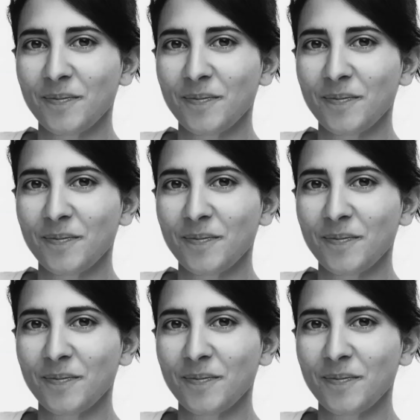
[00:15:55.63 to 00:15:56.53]

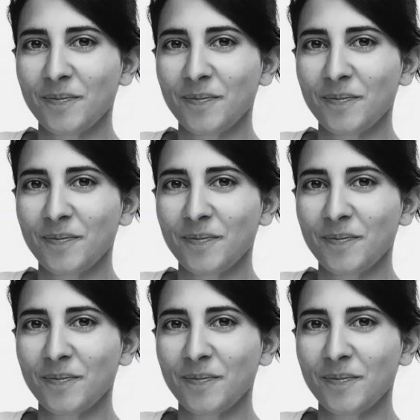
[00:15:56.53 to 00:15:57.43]

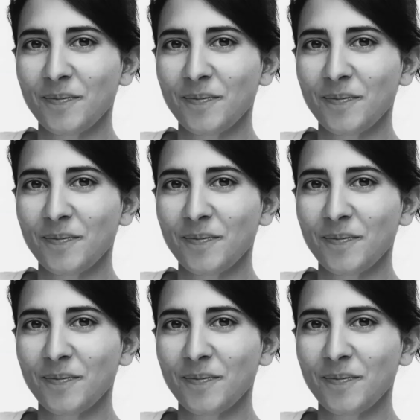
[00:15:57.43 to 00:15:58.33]

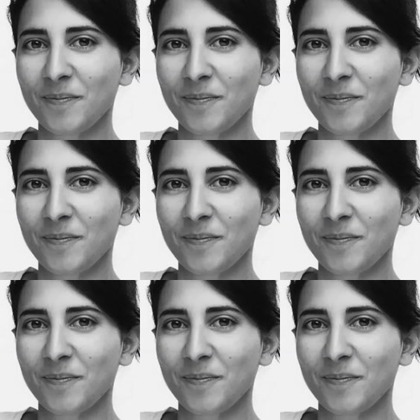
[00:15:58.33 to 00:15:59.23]

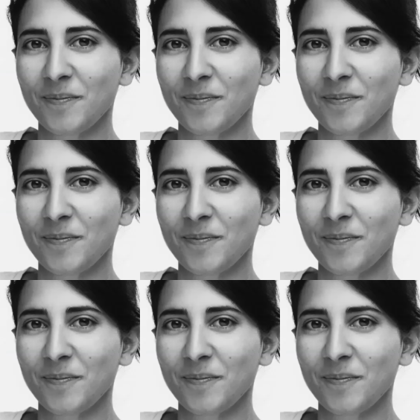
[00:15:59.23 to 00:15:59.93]
(no lip movement)